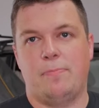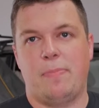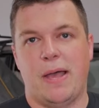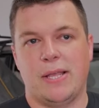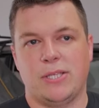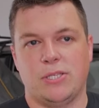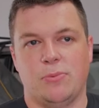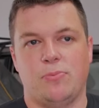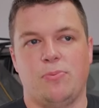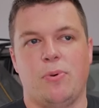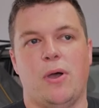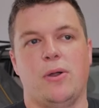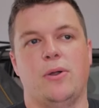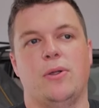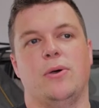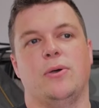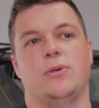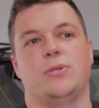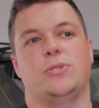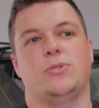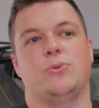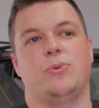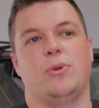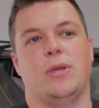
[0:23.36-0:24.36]
better
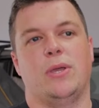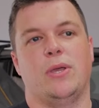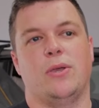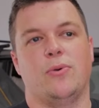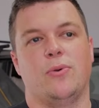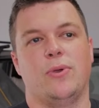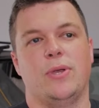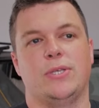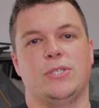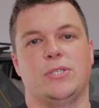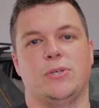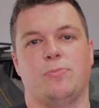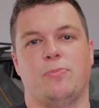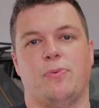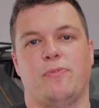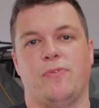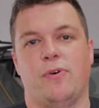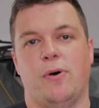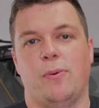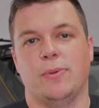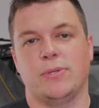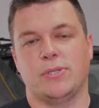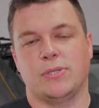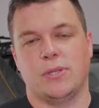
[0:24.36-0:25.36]
products to increase the
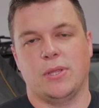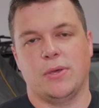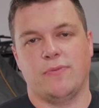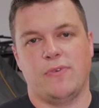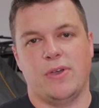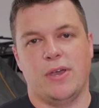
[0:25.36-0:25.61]
performance of our